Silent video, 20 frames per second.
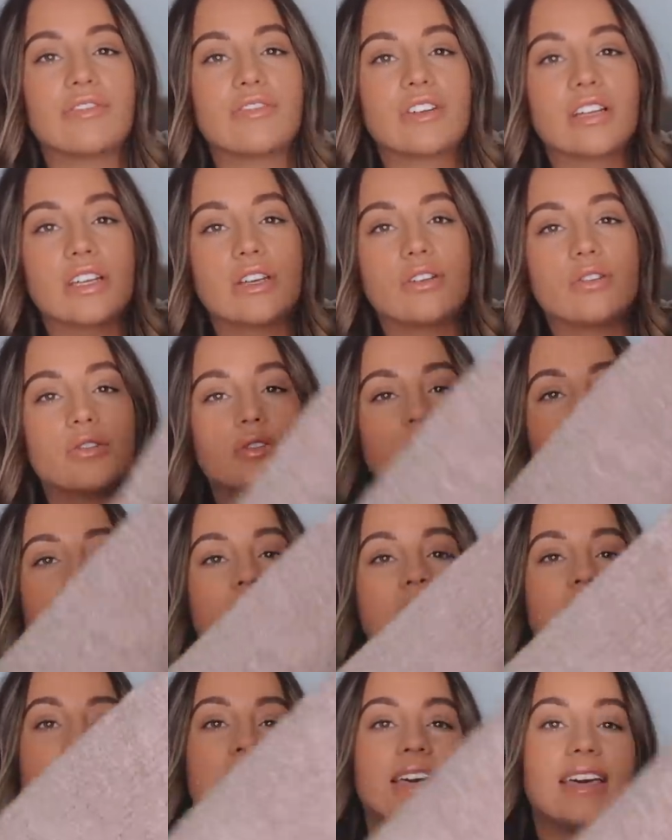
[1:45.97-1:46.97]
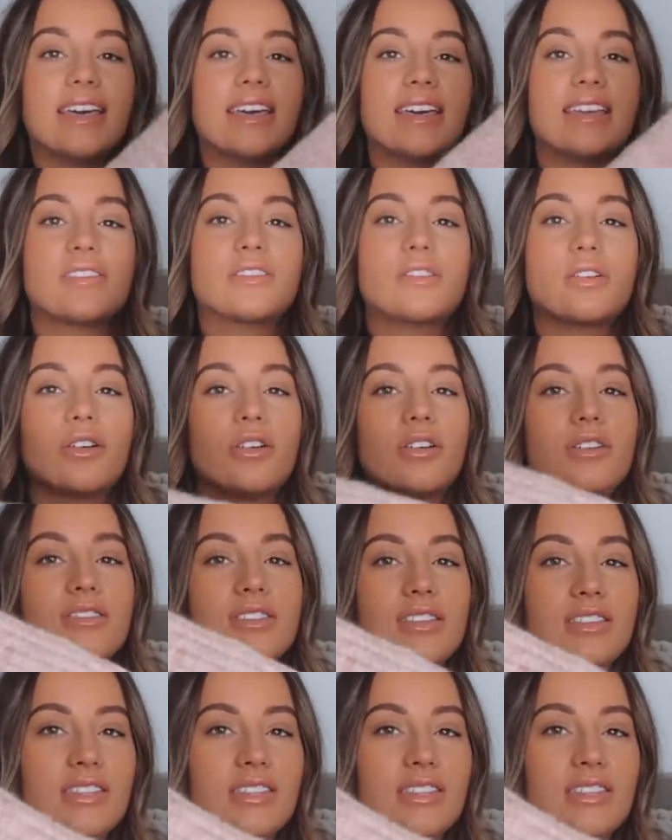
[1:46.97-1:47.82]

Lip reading: really cool. It has got